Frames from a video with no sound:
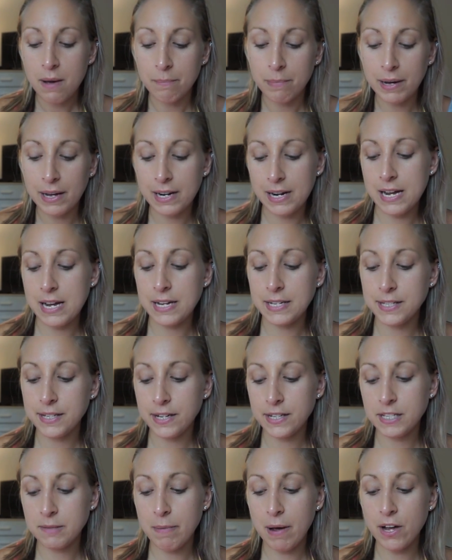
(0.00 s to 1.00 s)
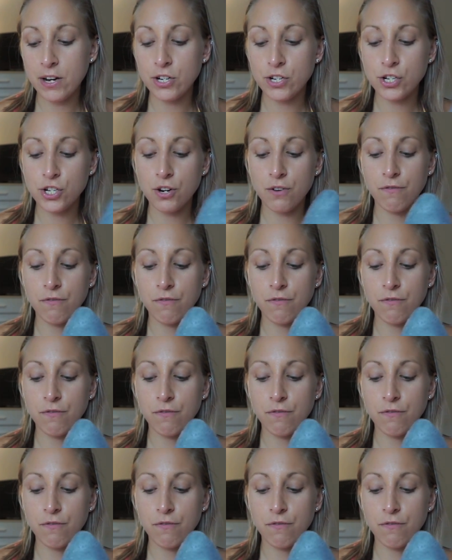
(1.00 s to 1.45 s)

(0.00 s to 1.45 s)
but it's a sponge